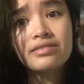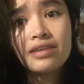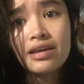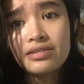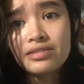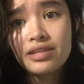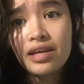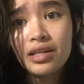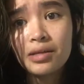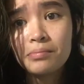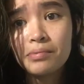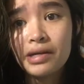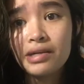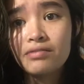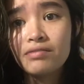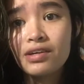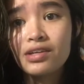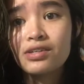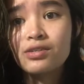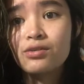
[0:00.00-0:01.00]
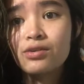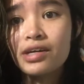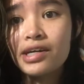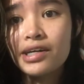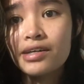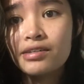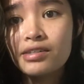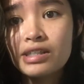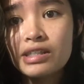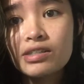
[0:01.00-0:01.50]
I celebrate fictional
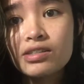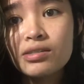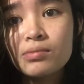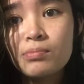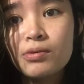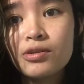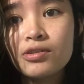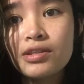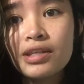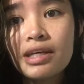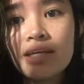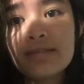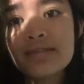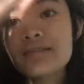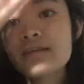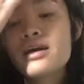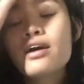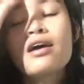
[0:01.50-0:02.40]
characters' birthdays.